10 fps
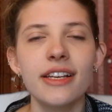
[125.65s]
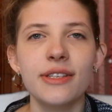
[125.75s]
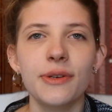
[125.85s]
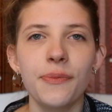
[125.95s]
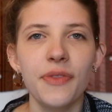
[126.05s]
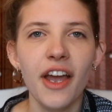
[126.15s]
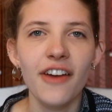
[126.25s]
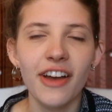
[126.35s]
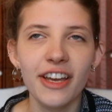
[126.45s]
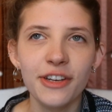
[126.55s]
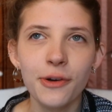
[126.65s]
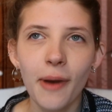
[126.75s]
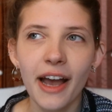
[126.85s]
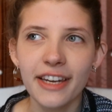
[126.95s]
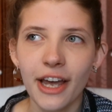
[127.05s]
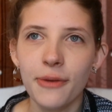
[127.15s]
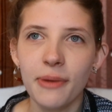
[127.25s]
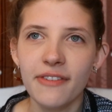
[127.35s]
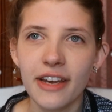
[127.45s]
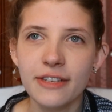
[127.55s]
So if I could go back now,
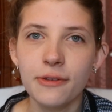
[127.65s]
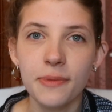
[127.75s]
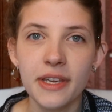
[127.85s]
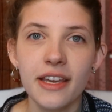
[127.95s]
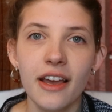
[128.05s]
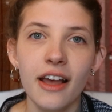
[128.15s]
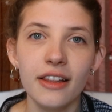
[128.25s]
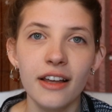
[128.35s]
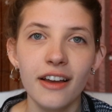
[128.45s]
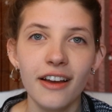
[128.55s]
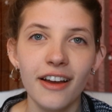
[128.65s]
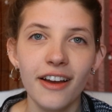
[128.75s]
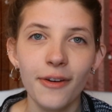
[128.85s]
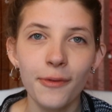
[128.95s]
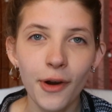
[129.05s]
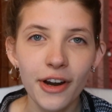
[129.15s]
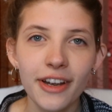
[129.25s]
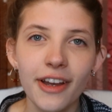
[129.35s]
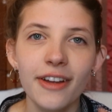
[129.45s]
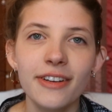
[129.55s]
my advice would be
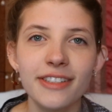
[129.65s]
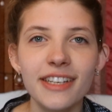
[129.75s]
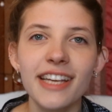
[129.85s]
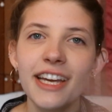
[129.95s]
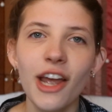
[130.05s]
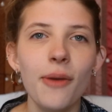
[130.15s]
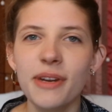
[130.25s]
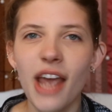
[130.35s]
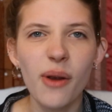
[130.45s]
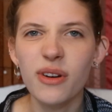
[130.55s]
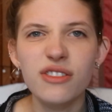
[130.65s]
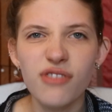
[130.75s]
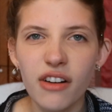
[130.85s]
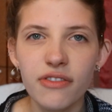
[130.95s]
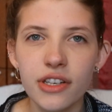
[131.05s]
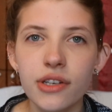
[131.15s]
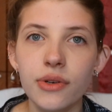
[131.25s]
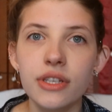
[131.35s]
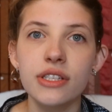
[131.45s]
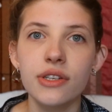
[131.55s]
work, decide how many hours roughly you're
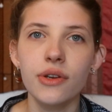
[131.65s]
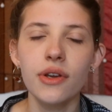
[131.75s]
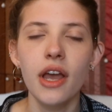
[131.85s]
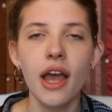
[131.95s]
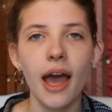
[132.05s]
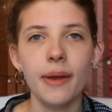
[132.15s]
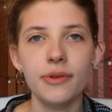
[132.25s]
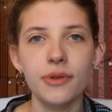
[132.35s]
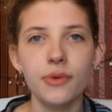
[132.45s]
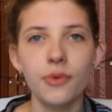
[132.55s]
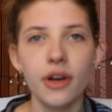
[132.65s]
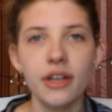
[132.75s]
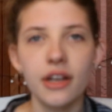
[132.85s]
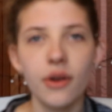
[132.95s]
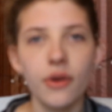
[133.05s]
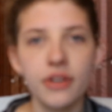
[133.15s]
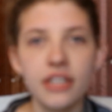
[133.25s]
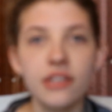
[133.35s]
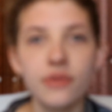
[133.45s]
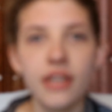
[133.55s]
going to do and do the work
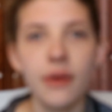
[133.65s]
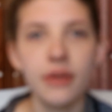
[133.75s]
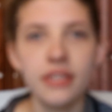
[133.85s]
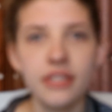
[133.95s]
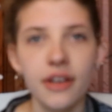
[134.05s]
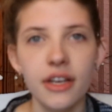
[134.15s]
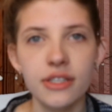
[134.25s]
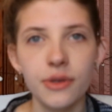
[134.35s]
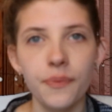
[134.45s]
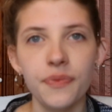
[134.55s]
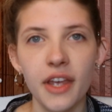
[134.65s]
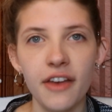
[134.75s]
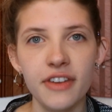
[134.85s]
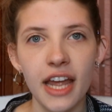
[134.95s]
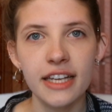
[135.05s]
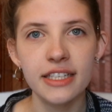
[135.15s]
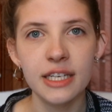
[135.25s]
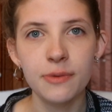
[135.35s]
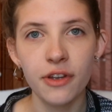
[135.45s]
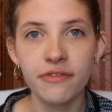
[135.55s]
according to those hours. So if an essay
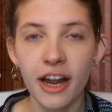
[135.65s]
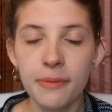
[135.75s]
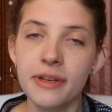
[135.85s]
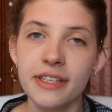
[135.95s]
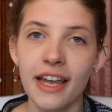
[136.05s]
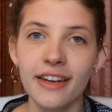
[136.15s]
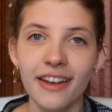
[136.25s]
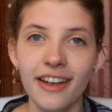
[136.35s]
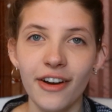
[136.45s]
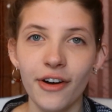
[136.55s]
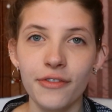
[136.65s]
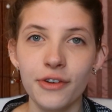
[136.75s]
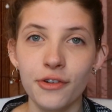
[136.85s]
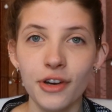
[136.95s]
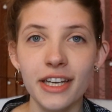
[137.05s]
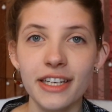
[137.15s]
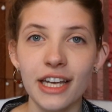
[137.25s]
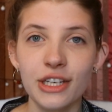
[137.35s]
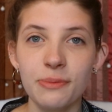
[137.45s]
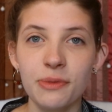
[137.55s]
is worth five percent of your grade,
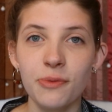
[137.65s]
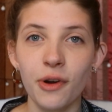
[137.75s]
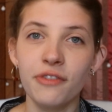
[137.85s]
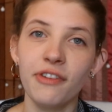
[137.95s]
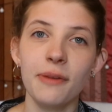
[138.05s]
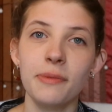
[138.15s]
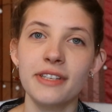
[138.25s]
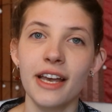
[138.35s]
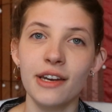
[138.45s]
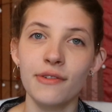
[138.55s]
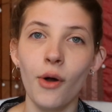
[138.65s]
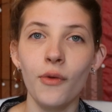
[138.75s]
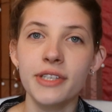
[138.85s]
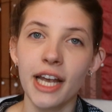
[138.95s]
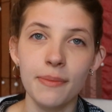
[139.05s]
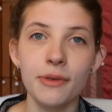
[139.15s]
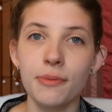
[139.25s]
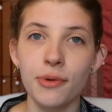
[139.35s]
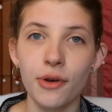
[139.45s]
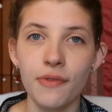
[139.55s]
it should be worth five percent of all the time that
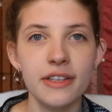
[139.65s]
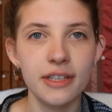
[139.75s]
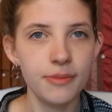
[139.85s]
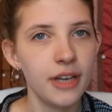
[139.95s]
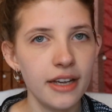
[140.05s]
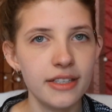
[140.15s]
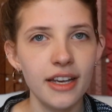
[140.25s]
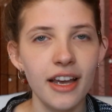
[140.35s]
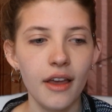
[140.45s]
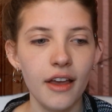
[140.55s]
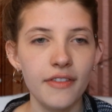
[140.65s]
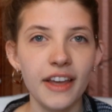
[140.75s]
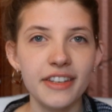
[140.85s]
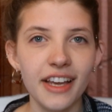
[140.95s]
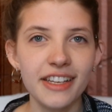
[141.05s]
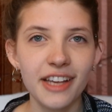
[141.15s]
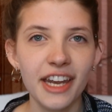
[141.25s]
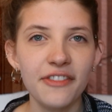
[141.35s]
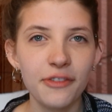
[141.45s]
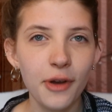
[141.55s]
you put on that subject. That, that's
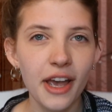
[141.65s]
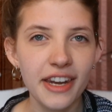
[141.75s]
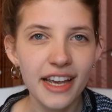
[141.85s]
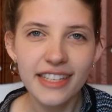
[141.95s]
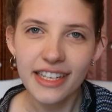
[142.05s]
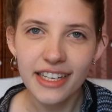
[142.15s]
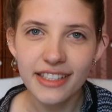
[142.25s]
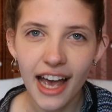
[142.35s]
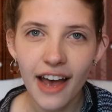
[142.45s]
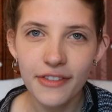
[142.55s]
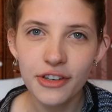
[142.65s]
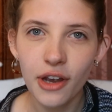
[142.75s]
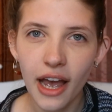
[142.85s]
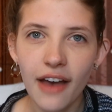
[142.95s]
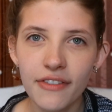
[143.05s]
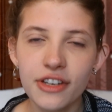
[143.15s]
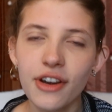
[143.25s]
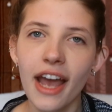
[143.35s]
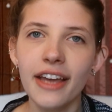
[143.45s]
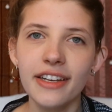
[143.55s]
kind of quite a nice idea to have in, have in
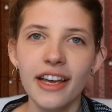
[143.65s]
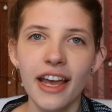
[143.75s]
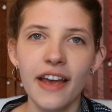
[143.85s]
your head.